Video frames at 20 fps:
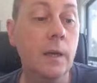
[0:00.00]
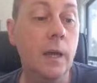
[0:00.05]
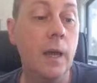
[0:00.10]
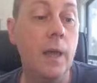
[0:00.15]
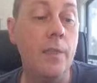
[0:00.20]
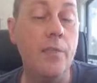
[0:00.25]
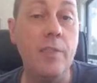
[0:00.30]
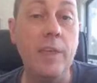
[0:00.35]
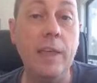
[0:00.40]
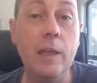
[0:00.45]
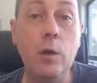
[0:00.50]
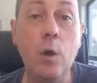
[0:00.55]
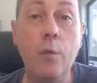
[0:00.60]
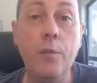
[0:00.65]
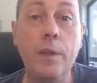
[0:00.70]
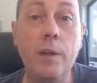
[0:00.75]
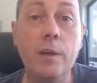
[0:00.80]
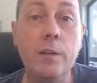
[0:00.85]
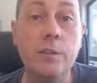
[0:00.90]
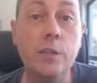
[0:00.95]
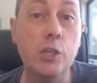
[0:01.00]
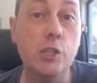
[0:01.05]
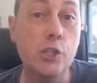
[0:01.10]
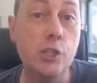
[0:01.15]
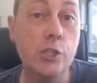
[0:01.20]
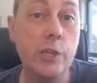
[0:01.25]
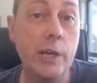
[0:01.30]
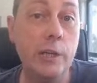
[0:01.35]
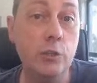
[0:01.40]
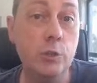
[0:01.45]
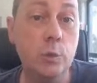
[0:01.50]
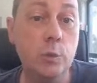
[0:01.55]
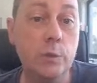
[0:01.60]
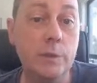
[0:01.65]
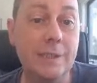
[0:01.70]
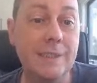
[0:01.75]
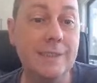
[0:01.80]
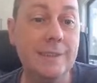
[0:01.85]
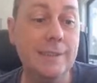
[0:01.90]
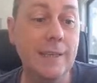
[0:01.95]
And they call theirs
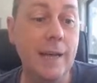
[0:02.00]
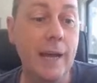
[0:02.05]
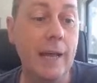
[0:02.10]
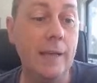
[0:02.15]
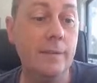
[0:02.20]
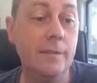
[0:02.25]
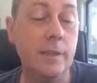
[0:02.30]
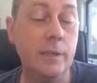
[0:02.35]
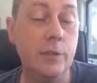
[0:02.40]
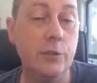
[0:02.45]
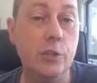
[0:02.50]
Scheduled Task.